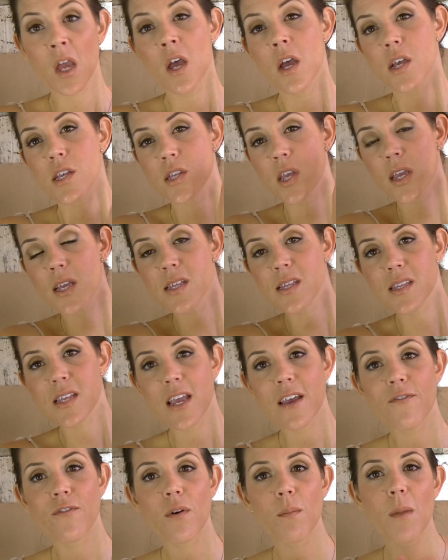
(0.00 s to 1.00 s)
So you can
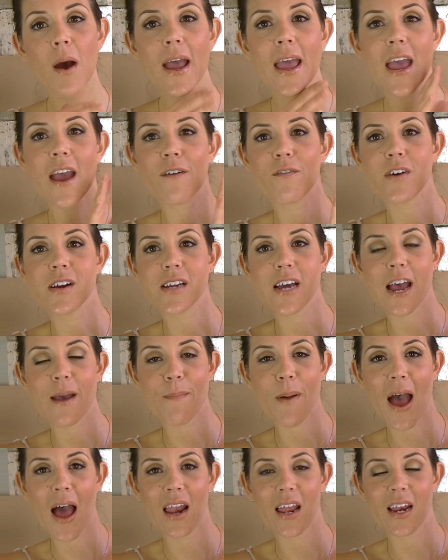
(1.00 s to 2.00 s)
see from my everyday
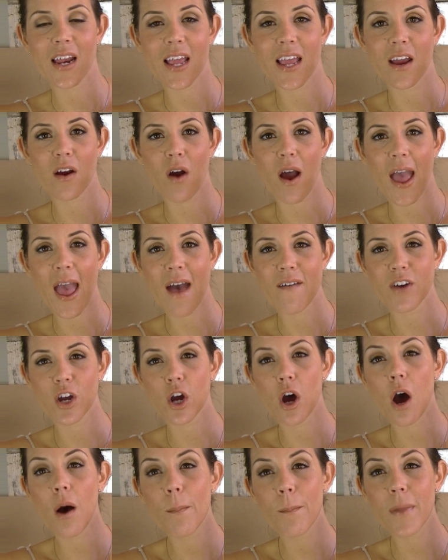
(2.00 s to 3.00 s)
palette here, I have a
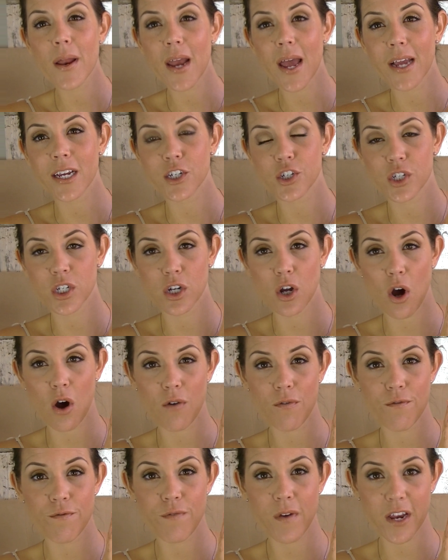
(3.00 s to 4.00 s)
combination
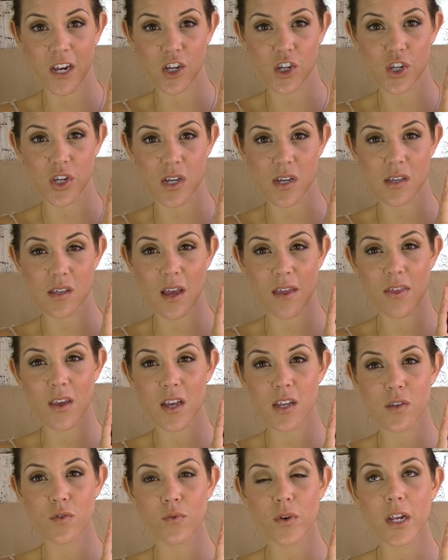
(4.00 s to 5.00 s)
of finishes. I think
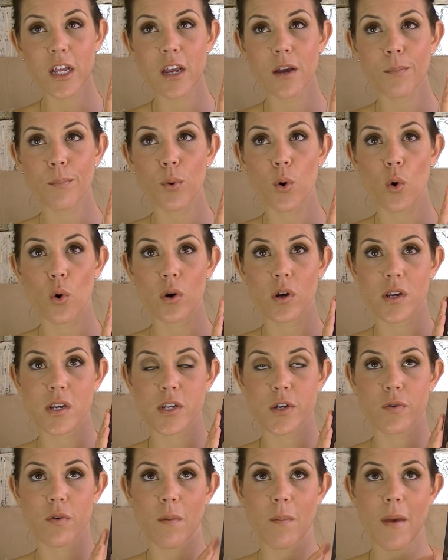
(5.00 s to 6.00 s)
it's really important
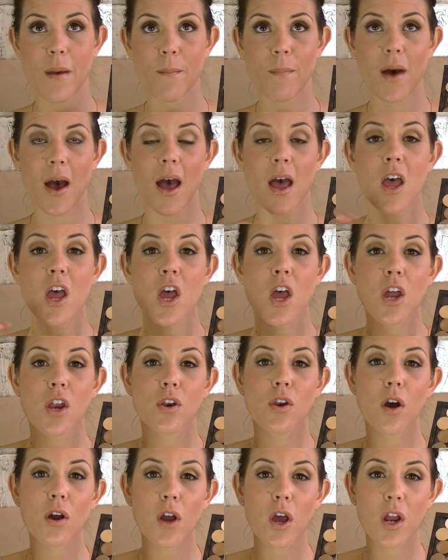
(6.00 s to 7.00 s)
to remember
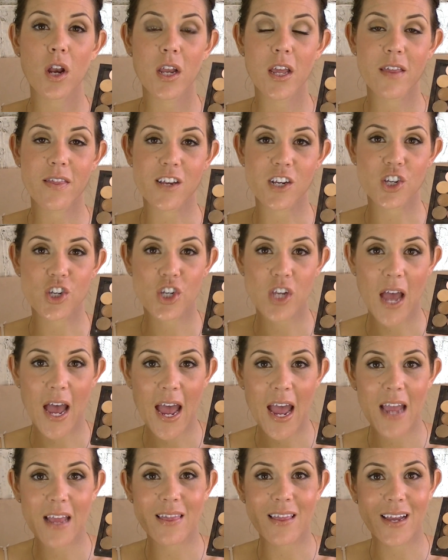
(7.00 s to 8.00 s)
not only the
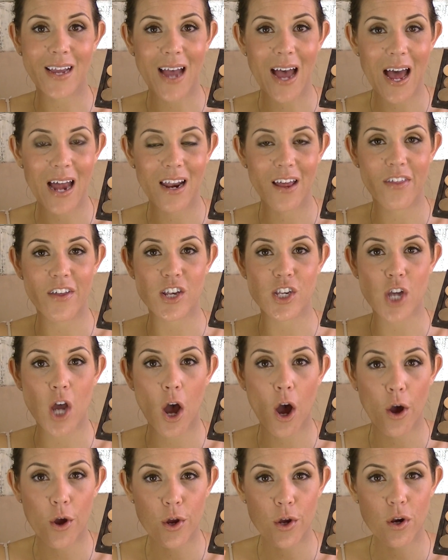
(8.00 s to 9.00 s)
shade, the color, the
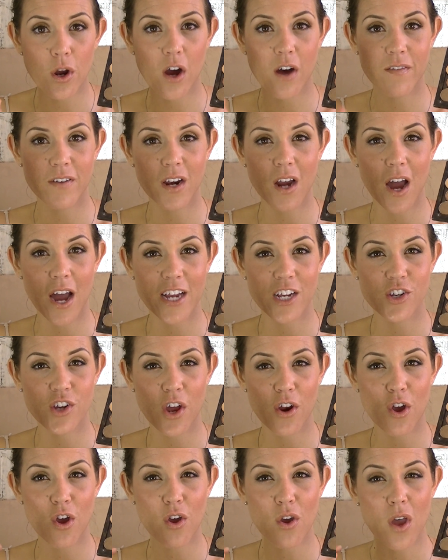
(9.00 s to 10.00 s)
tone of an
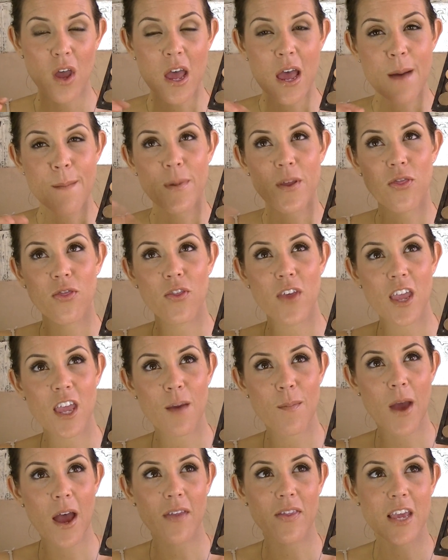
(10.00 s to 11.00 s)
eyeshadow, but think
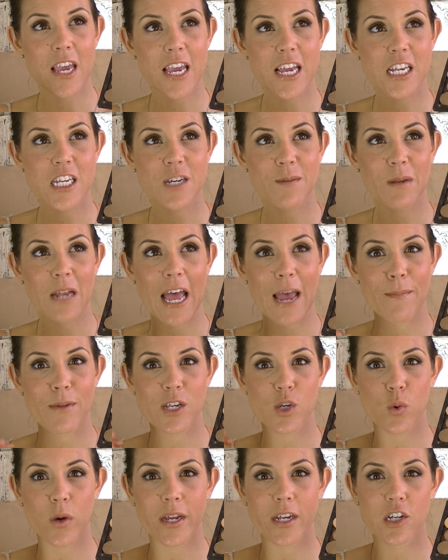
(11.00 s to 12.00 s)
about the interplay
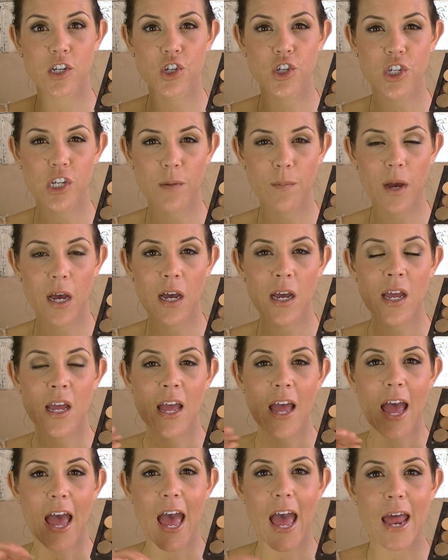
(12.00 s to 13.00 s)
between shimmer
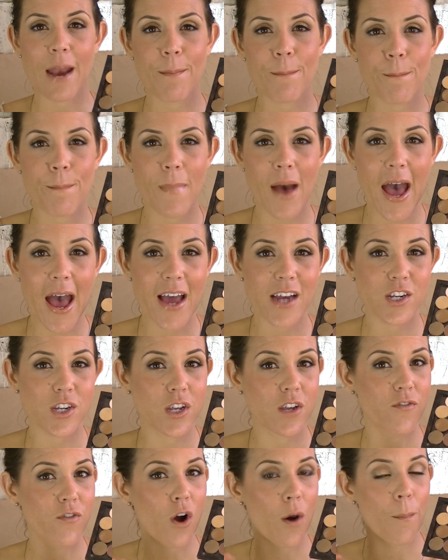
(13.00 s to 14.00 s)
and matte.
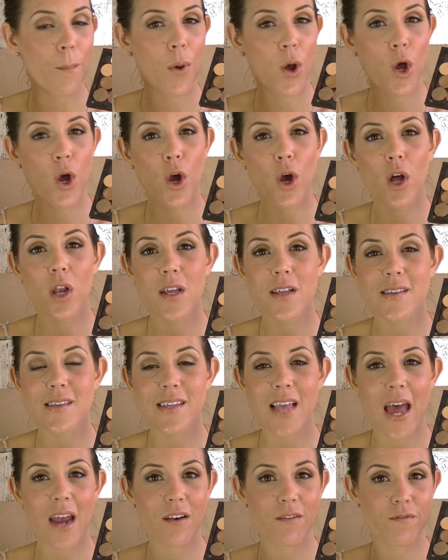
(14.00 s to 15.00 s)
You've got pearl and
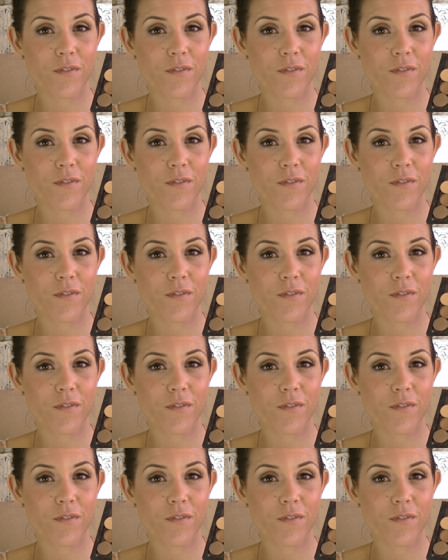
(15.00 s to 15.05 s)
satin